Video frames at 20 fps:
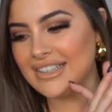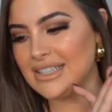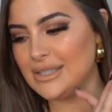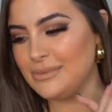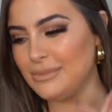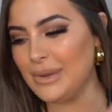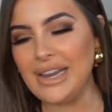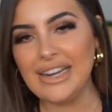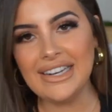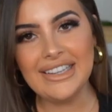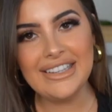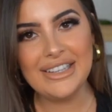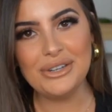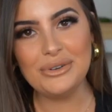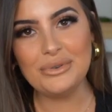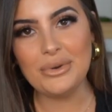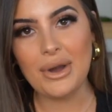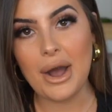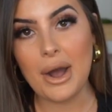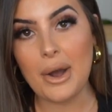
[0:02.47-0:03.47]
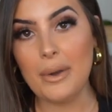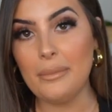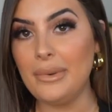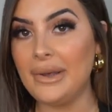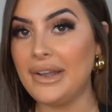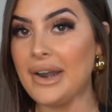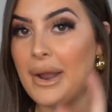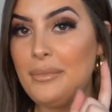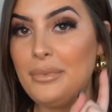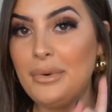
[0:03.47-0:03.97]
It's been a little while,
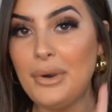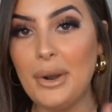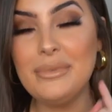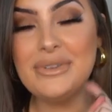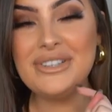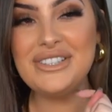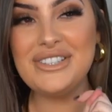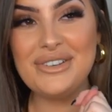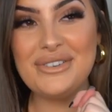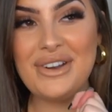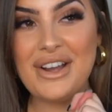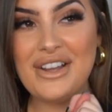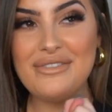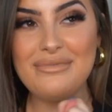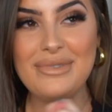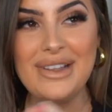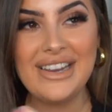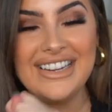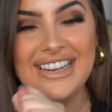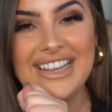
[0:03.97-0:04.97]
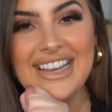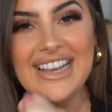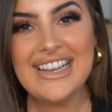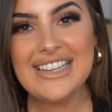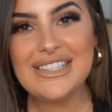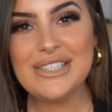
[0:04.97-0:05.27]
but I promise you I've been